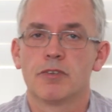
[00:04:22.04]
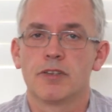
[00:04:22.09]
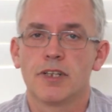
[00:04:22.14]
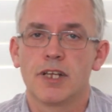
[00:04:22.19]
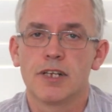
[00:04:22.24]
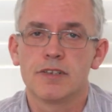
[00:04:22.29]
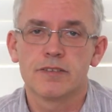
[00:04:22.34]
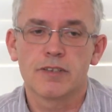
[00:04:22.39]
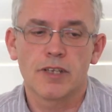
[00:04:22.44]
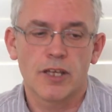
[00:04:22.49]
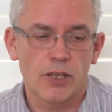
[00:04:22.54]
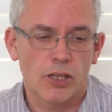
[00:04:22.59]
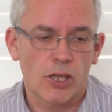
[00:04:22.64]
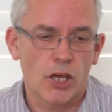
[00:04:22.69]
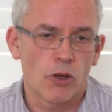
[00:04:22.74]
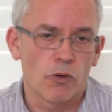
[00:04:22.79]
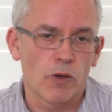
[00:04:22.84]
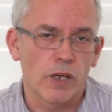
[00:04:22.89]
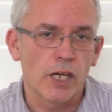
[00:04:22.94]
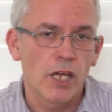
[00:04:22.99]
let's get
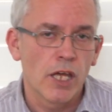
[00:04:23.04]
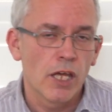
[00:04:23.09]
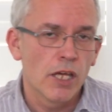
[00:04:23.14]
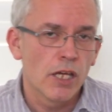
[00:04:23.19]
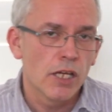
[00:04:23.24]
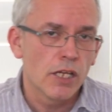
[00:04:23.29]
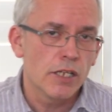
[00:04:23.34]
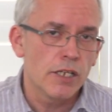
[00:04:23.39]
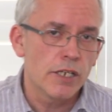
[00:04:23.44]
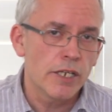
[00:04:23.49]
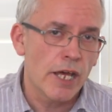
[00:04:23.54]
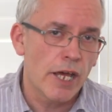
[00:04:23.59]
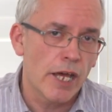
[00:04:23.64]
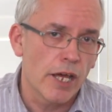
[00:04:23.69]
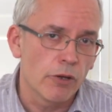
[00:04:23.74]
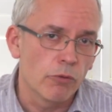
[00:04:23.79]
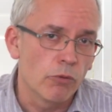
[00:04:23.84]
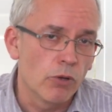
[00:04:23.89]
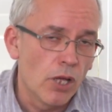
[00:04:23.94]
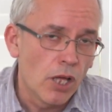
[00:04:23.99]
going.
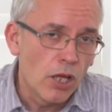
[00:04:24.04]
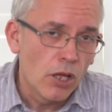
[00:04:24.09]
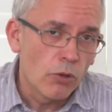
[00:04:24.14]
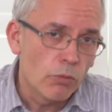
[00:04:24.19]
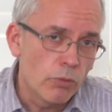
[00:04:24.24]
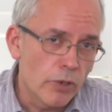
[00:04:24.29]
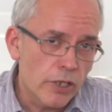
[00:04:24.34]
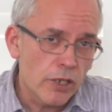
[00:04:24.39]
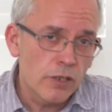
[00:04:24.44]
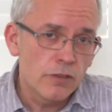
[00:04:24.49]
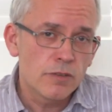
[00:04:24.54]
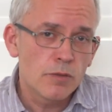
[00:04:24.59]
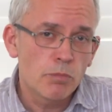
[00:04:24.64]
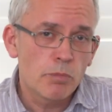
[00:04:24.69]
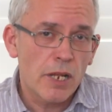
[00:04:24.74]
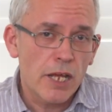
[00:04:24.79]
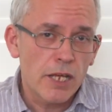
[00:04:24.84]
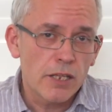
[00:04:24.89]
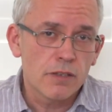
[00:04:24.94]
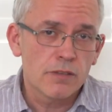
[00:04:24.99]
Now, we're going to
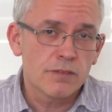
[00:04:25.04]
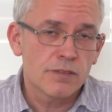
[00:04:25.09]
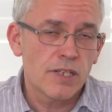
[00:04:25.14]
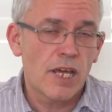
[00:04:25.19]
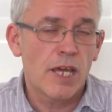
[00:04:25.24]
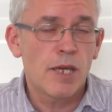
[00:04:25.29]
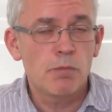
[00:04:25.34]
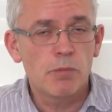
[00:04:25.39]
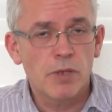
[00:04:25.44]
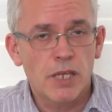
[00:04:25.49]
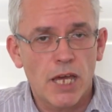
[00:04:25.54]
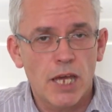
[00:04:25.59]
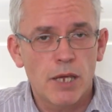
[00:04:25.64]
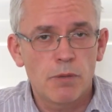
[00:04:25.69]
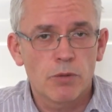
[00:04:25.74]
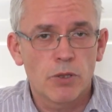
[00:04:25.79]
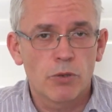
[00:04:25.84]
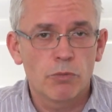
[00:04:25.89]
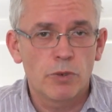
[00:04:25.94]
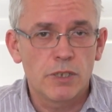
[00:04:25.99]
play the same
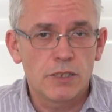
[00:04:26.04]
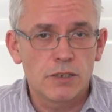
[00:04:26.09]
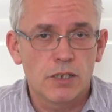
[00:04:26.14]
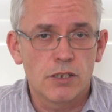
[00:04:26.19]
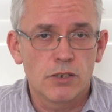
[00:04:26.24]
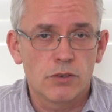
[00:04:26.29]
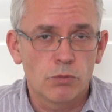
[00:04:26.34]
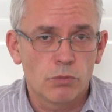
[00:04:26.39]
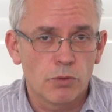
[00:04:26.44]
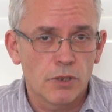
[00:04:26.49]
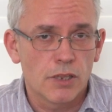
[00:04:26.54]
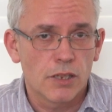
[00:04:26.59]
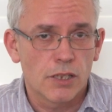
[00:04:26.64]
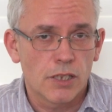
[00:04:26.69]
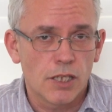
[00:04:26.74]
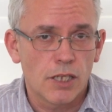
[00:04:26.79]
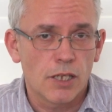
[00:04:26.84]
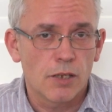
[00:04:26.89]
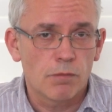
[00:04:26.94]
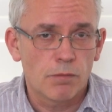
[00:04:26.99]
game that we did with
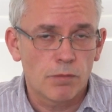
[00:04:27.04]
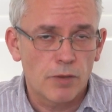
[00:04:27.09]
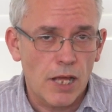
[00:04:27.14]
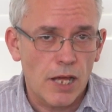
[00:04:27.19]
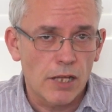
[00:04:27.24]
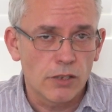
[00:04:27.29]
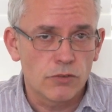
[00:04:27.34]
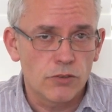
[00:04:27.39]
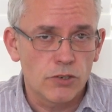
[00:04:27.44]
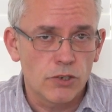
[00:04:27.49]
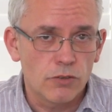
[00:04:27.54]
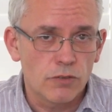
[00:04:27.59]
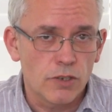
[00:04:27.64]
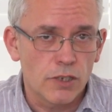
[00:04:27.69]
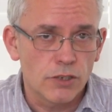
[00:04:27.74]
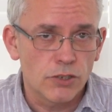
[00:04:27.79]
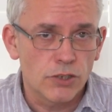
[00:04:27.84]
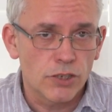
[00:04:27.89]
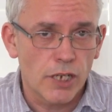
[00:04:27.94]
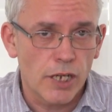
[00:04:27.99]
the flat
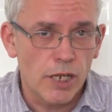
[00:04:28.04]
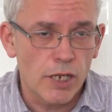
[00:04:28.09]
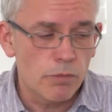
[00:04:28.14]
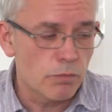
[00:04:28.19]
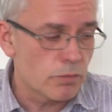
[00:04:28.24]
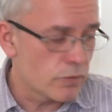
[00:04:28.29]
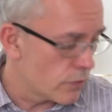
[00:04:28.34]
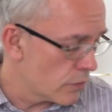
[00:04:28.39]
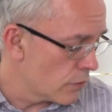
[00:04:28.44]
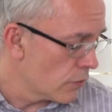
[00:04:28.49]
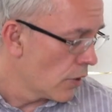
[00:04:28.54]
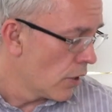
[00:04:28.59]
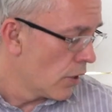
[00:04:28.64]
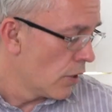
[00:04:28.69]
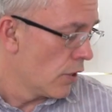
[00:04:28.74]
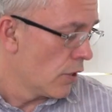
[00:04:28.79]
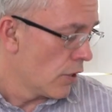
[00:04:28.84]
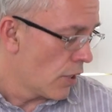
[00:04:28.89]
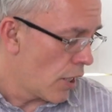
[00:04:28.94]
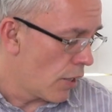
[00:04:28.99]
2D shapes.
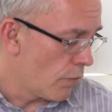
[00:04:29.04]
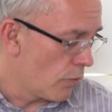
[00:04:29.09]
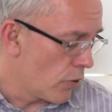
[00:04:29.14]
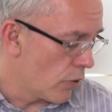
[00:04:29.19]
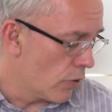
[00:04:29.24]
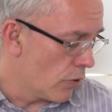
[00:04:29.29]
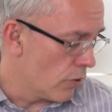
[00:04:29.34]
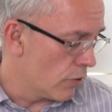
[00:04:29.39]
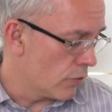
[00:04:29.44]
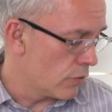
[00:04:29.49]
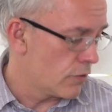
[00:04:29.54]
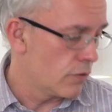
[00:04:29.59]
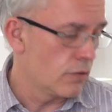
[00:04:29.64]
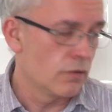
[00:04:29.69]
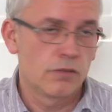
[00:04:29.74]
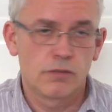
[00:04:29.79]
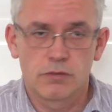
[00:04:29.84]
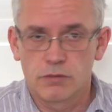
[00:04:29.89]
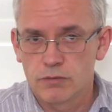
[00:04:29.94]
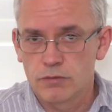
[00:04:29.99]
I've got
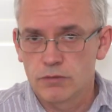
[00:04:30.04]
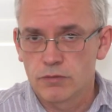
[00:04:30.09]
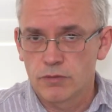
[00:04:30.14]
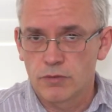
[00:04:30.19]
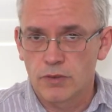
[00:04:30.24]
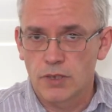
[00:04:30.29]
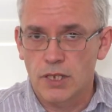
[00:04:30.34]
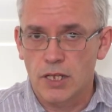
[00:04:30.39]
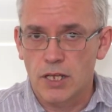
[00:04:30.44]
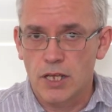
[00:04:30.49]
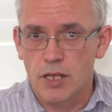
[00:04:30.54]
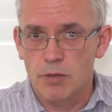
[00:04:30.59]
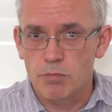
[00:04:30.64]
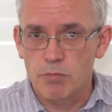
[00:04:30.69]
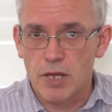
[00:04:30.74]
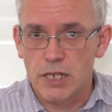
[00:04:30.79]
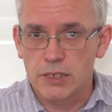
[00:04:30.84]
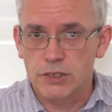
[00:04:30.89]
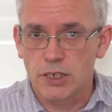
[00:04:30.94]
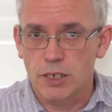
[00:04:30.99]
a
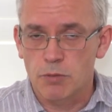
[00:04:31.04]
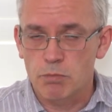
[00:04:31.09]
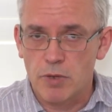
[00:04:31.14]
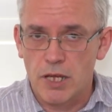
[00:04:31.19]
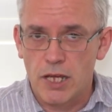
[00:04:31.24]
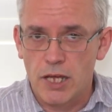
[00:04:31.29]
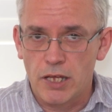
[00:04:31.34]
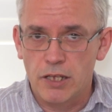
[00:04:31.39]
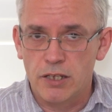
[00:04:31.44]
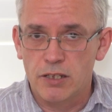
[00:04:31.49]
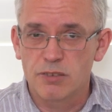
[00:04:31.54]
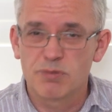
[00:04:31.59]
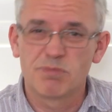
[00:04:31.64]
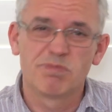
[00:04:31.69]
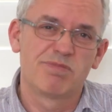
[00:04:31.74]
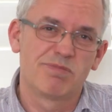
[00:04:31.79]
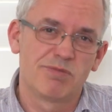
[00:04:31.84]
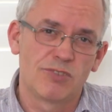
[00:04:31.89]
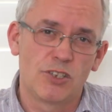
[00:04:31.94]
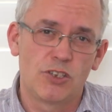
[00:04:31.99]
magic bag,
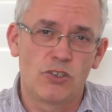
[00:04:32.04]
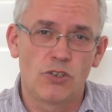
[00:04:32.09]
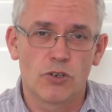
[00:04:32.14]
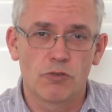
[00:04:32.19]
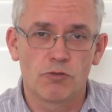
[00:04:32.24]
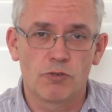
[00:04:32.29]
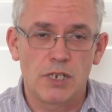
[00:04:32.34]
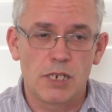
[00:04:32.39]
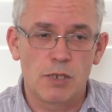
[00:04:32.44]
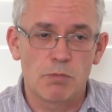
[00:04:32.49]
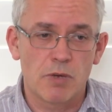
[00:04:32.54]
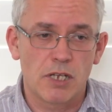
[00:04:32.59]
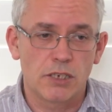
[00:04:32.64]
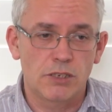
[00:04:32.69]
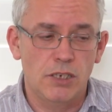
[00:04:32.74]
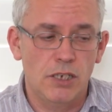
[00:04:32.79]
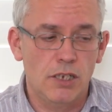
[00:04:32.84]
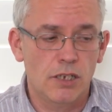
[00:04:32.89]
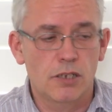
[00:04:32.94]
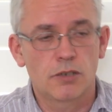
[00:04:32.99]
not really
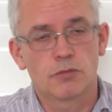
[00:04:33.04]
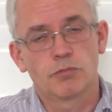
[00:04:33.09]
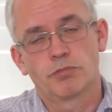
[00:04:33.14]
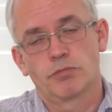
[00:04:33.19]
magic,